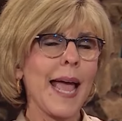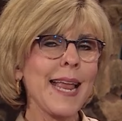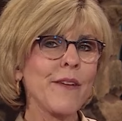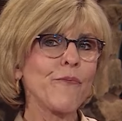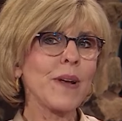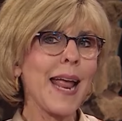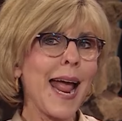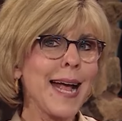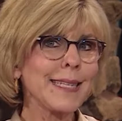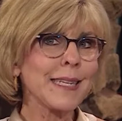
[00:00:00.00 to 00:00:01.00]
And if we
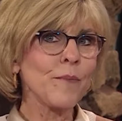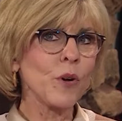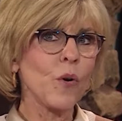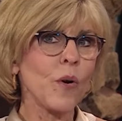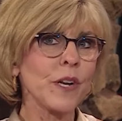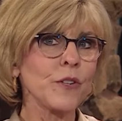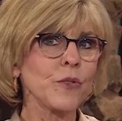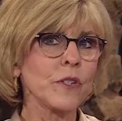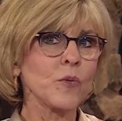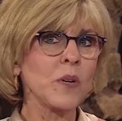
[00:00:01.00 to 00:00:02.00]
ask Him according
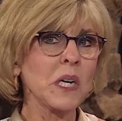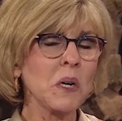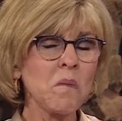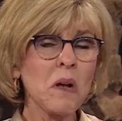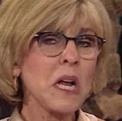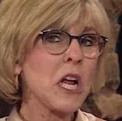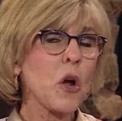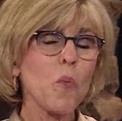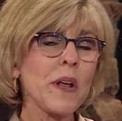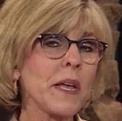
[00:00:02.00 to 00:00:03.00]
to His will,
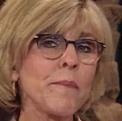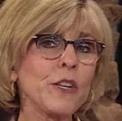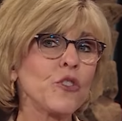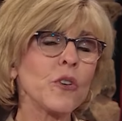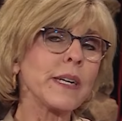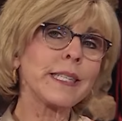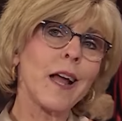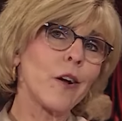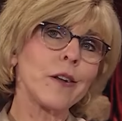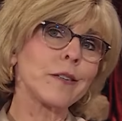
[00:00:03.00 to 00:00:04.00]
we can be sure He's
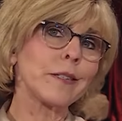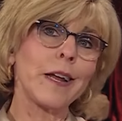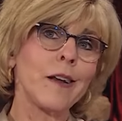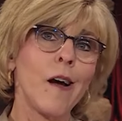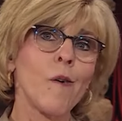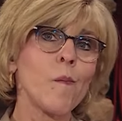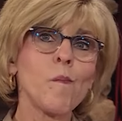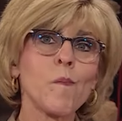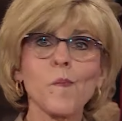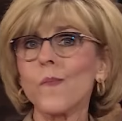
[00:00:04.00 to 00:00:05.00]
not going to say no.
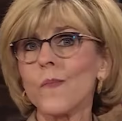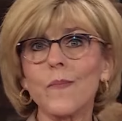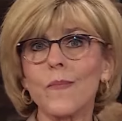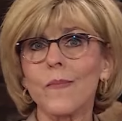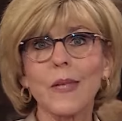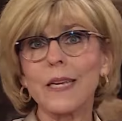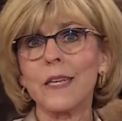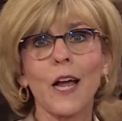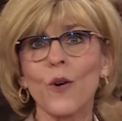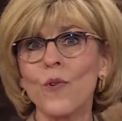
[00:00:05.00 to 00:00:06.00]
He's
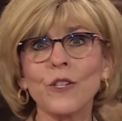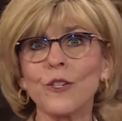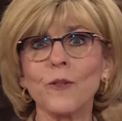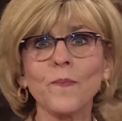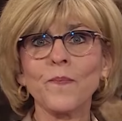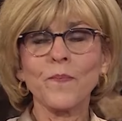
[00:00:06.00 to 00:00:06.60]
not going to.